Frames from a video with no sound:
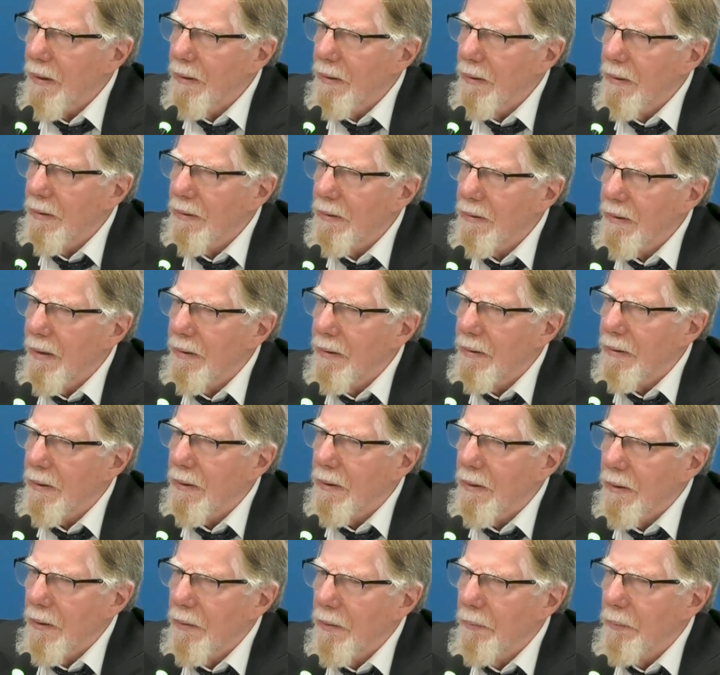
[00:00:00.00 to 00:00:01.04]
in the sense
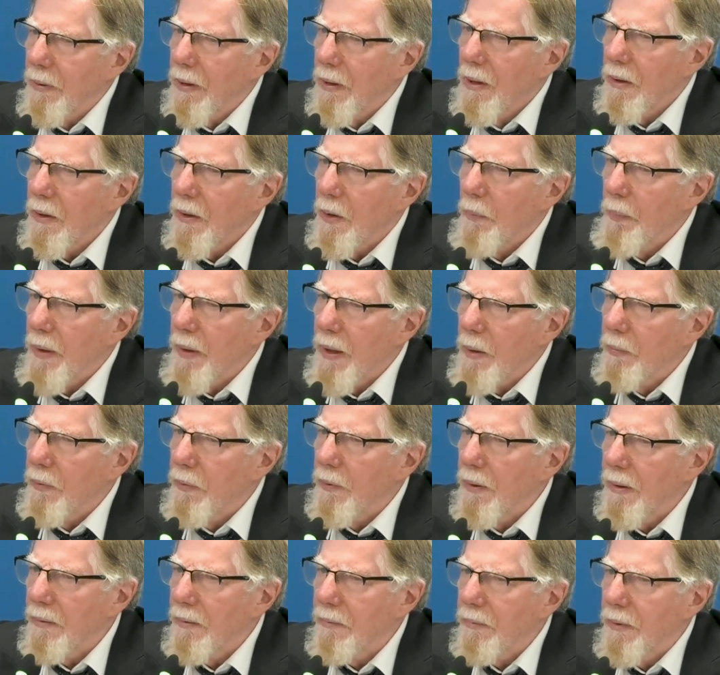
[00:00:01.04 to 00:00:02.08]
that the people
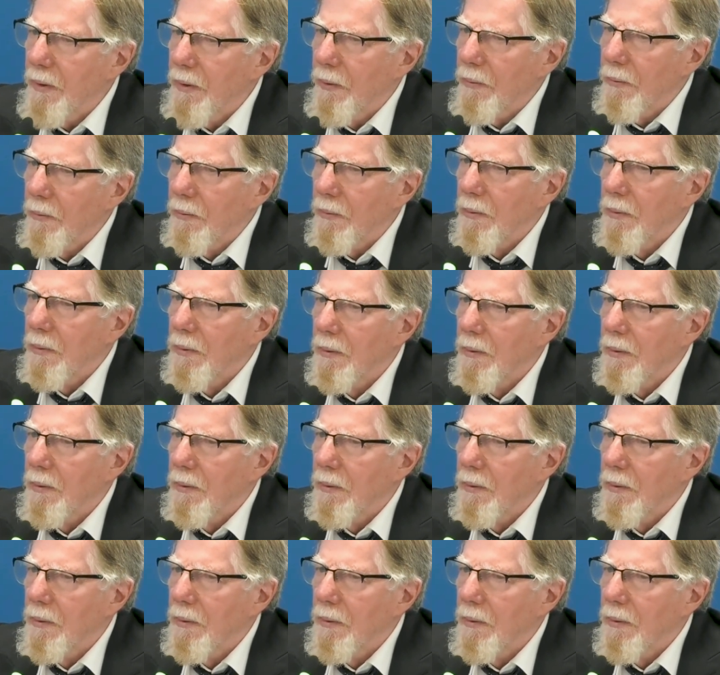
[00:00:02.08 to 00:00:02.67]
have no